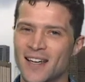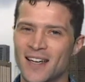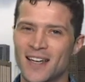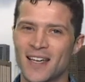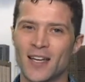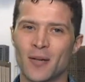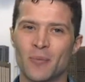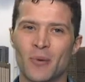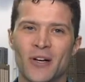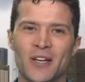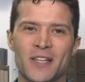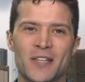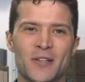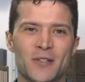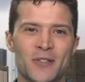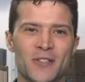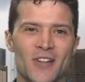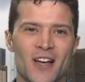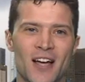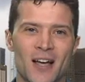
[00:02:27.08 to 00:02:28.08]
In about a
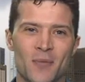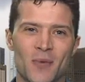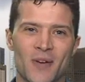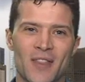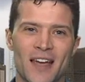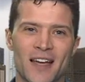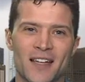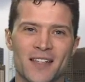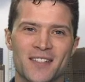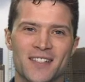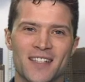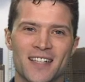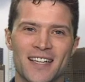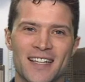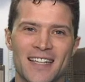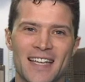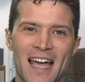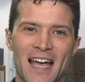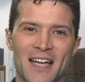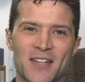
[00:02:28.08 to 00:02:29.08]
year's time, when
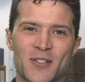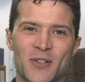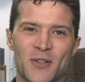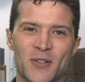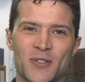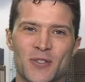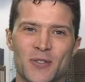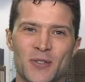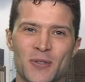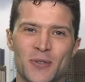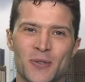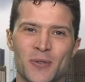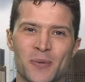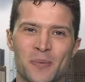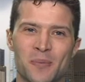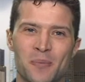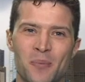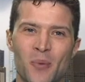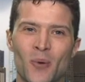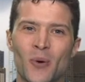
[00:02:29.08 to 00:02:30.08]
that gas starts to
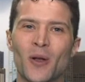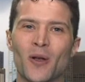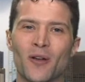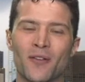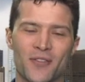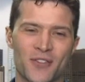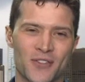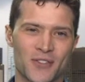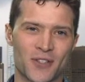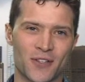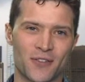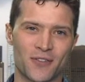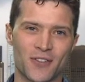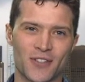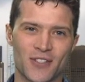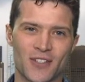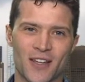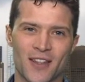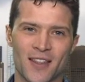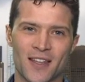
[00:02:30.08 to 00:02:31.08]
boil off the
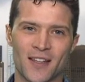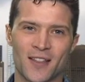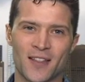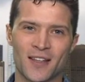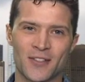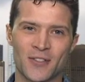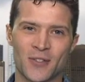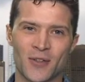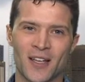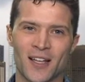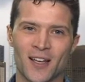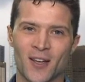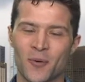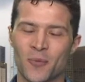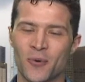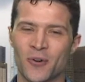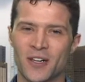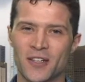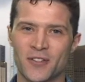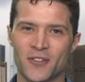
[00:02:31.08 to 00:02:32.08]
surface, I think things will get a lot
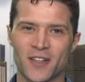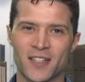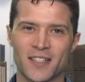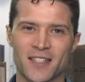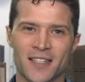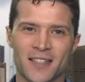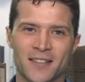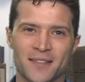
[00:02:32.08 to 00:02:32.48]
more interesting.